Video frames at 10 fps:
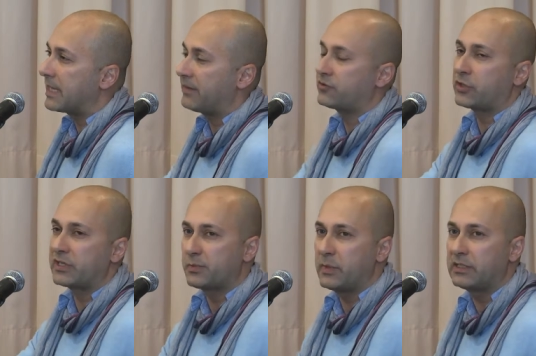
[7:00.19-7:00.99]
have
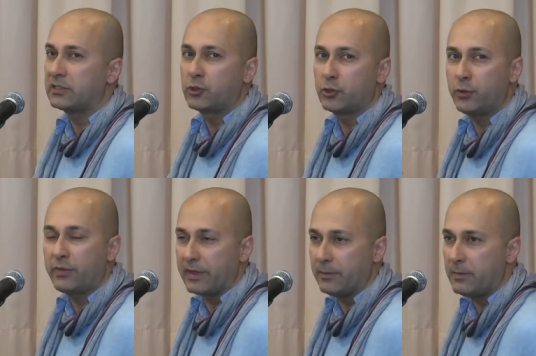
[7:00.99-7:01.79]
transmitted to
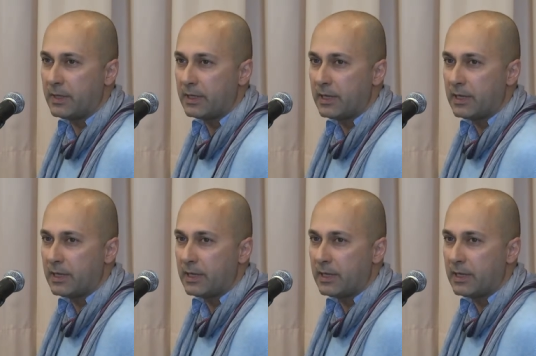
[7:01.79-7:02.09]
them